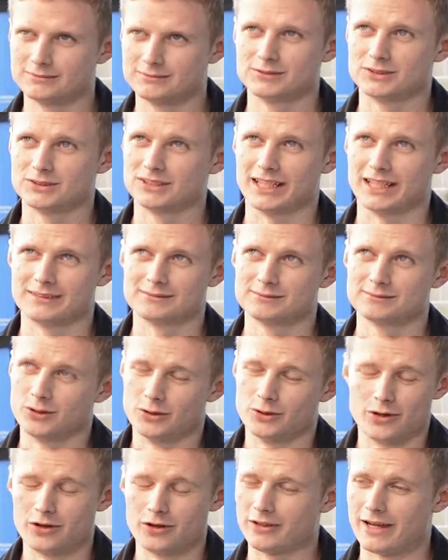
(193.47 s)
Just like
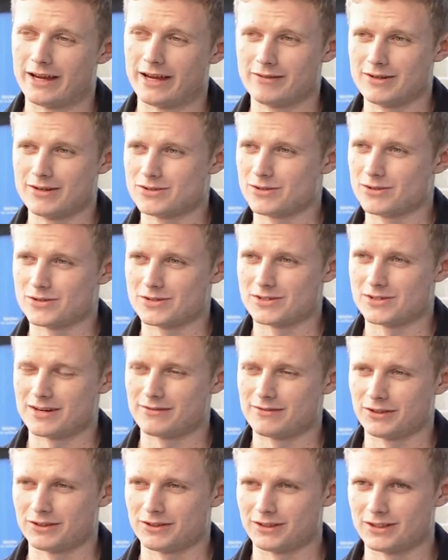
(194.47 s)
all the online resources and
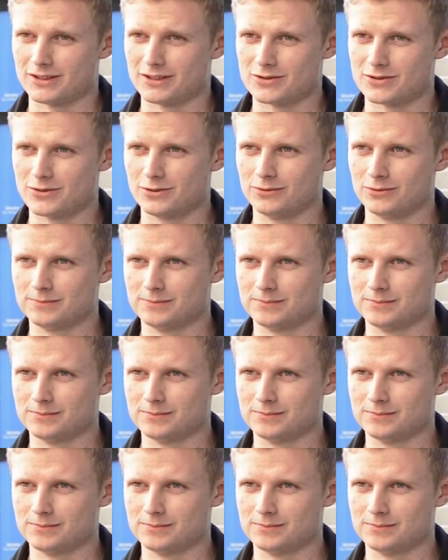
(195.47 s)
everything, it's all